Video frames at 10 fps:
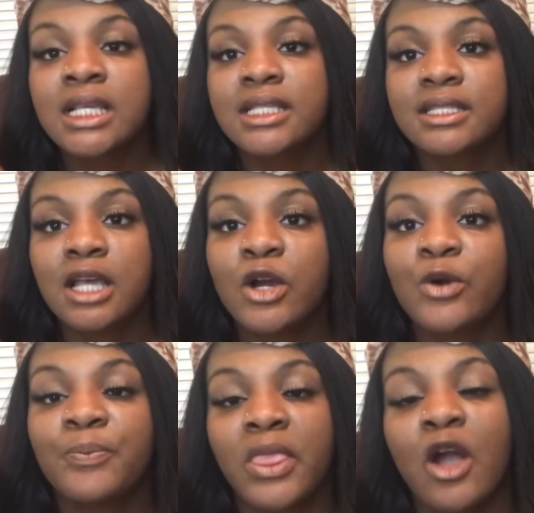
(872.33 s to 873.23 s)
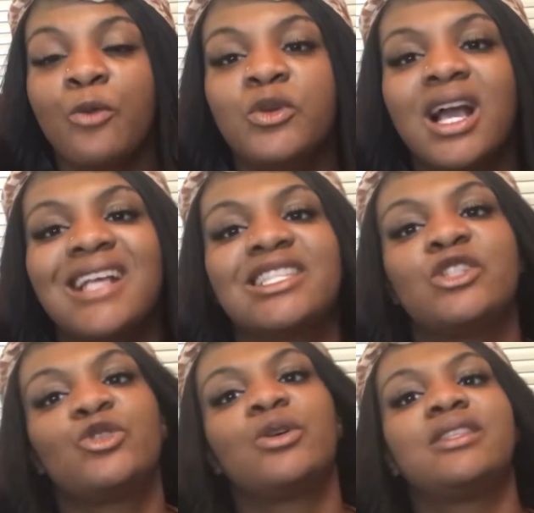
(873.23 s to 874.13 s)
So I hope you guys
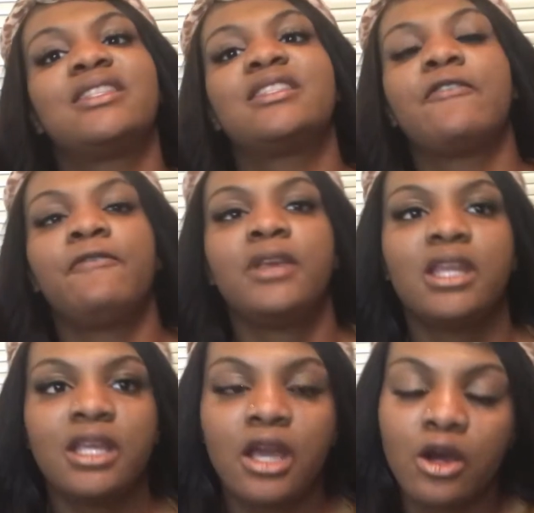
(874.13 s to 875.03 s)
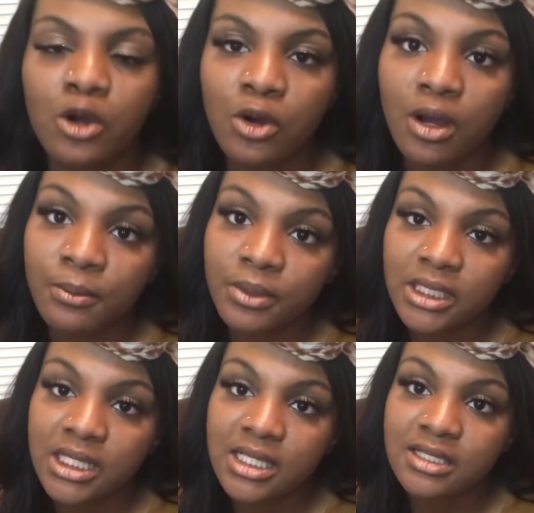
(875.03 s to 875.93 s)
enjoyed this video.
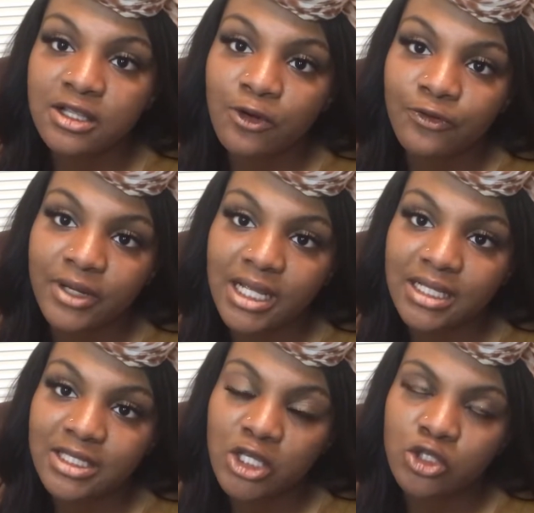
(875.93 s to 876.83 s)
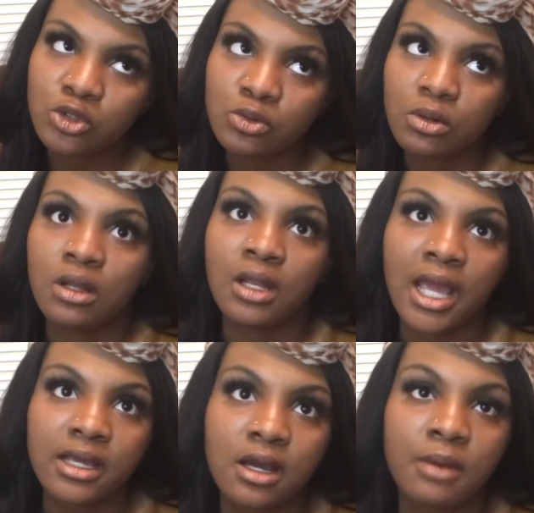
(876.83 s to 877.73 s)
Please don't forget to
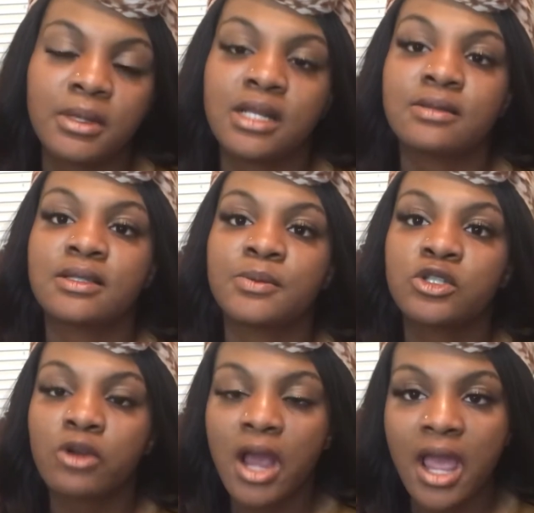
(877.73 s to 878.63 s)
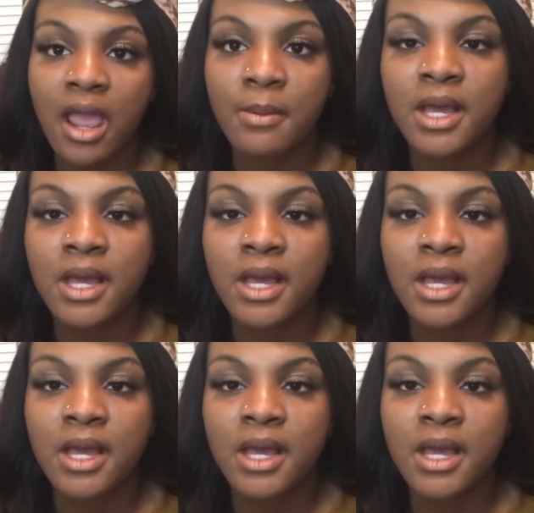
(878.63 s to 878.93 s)
like, comment, and subscribe.